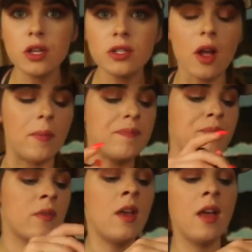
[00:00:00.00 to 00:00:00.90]
So,
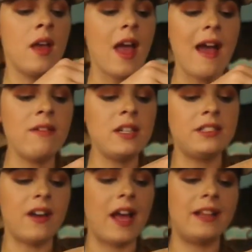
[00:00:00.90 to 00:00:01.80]

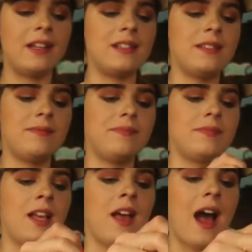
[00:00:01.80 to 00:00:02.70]
everything's fine because
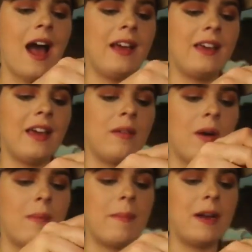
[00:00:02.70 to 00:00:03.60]
I get
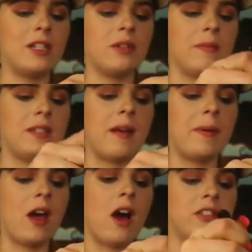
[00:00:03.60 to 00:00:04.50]
why my parents are upset,
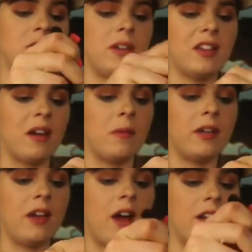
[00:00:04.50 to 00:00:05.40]
but I also get that we're
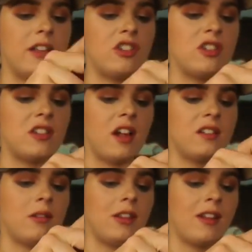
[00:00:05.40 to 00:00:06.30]
young and it's just
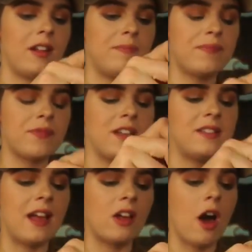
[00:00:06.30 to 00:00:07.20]
not something that
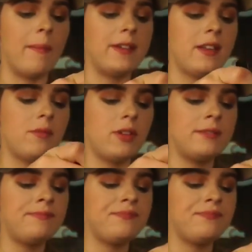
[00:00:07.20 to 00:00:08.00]
is that common anymore.